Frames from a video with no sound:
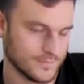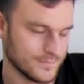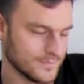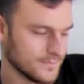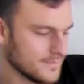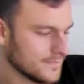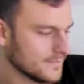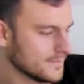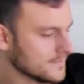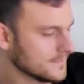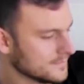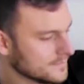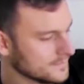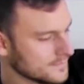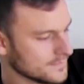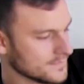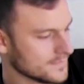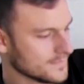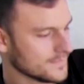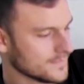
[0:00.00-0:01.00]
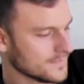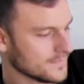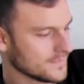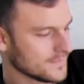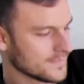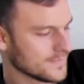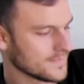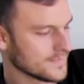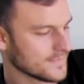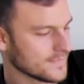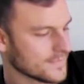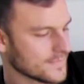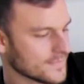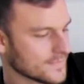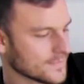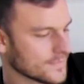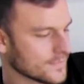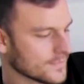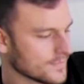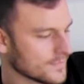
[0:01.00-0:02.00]

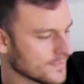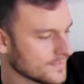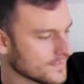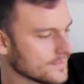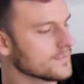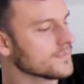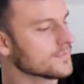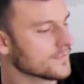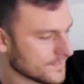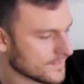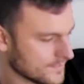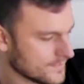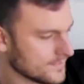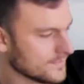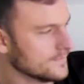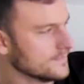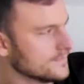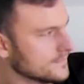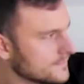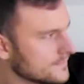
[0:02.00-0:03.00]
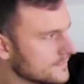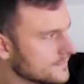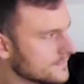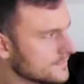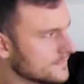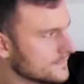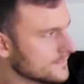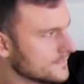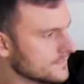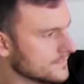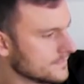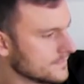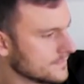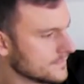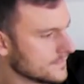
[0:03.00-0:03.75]
(not speaking)